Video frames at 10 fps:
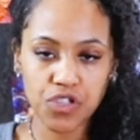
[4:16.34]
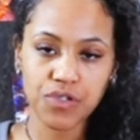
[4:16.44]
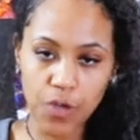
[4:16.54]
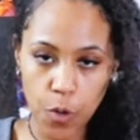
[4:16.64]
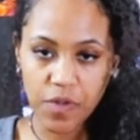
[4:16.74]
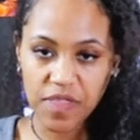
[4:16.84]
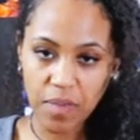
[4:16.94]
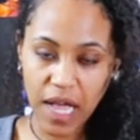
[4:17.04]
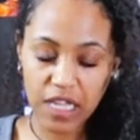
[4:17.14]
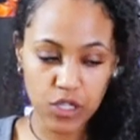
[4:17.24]
to just open the
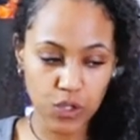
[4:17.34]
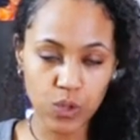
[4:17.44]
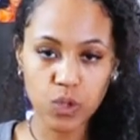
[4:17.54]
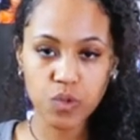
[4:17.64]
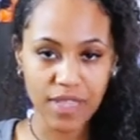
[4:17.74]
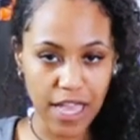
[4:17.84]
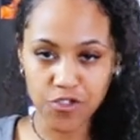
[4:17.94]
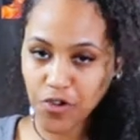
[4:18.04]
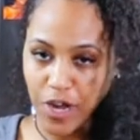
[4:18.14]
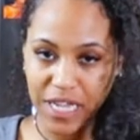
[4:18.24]
box of noodles
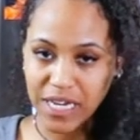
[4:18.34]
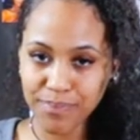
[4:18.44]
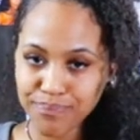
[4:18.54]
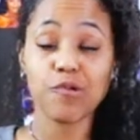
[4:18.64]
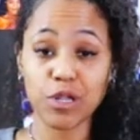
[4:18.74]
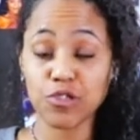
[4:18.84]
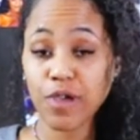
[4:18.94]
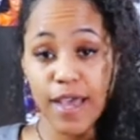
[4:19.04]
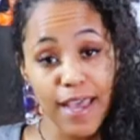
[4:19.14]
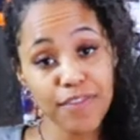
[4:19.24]
without trying it. I want to
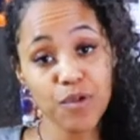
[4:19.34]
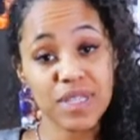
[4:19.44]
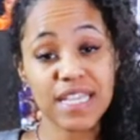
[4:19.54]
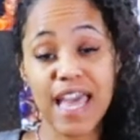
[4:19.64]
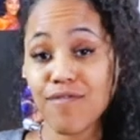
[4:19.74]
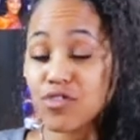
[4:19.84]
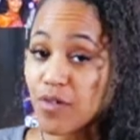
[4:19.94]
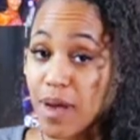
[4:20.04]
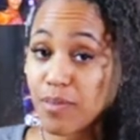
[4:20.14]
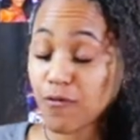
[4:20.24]
try out the ones I haven't
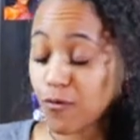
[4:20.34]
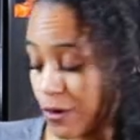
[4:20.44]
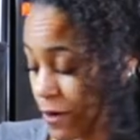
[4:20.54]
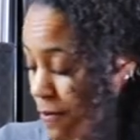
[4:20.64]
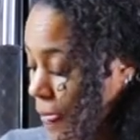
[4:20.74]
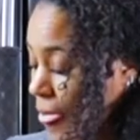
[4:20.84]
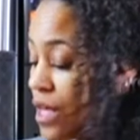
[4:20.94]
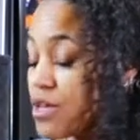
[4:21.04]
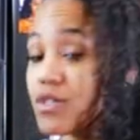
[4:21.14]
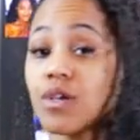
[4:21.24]
tried before.
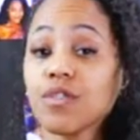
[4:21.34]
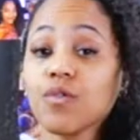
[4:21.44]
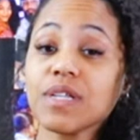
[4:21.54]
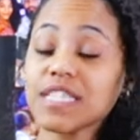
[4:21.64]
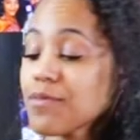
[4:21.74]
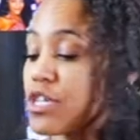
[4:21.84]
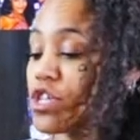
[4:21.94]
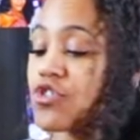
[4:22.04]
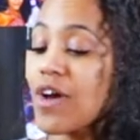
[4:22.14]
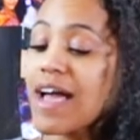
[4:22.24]
So the ones I'm going
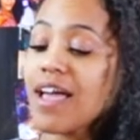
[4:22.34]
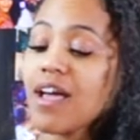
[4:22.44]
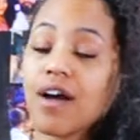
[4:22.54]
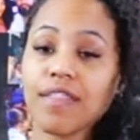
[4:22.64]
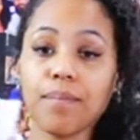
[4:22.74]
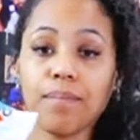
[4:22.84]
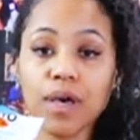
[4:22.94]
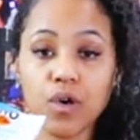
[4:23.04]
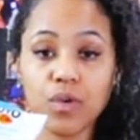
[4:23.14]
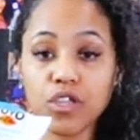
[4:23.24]
to try are the
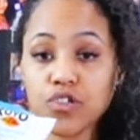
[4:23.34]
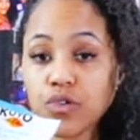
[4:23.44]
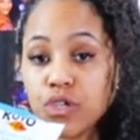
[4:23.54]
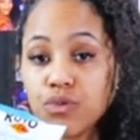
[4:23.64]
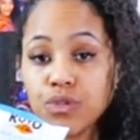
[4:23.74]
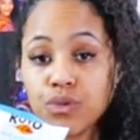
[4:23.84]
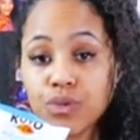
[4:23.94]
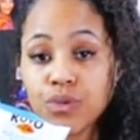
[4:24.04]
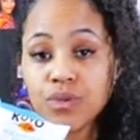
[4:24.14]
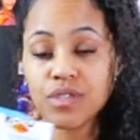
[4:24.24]
buckwheat shoyu
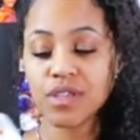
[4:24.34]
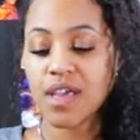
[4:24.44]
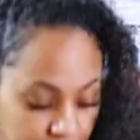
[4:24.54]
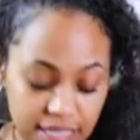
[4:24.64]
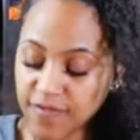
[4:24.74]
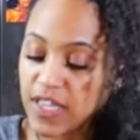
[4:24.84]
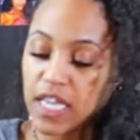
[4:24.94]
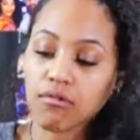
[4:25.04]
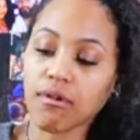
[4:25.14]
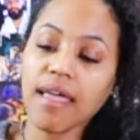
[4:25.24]
noodles. It has
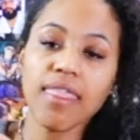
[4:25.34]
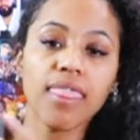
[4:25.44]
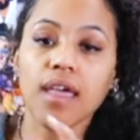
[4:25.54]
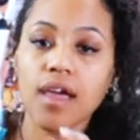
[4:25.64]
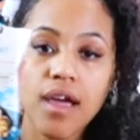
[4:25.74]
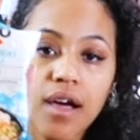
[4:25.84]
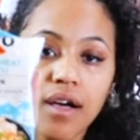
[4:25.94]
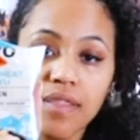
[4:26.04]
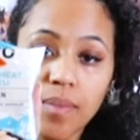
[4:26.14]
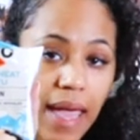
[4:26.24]
vegan right there
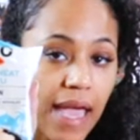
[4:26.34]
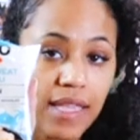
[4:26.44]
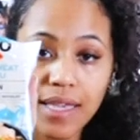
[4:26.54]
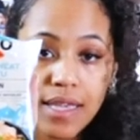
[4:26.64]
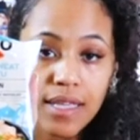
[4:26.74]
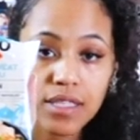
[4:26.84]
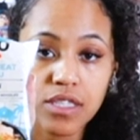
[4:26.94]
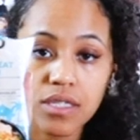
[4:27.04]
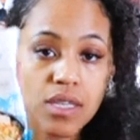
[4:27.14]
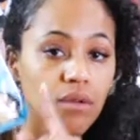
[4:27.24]
on the package,
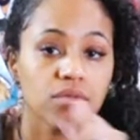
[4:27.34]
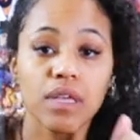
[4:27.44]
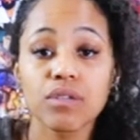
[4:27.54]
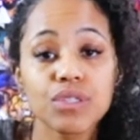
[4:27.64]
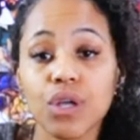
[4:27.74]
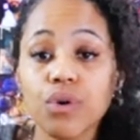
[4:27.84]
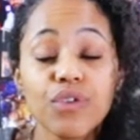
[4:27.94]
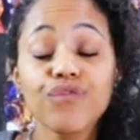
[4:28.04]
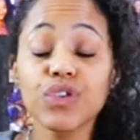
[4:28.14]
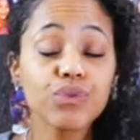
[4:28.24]
so there's no
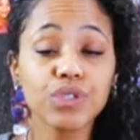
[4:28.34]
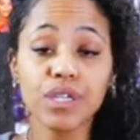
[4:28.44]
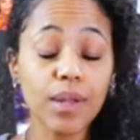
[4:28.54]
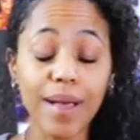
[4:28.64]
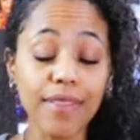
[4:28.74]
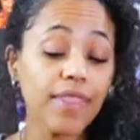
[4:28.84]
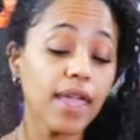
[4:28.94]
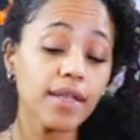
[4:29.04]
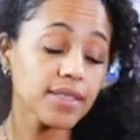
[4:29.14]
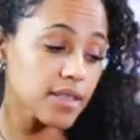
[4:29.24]
confusion about
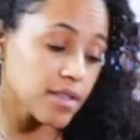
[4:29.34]
that.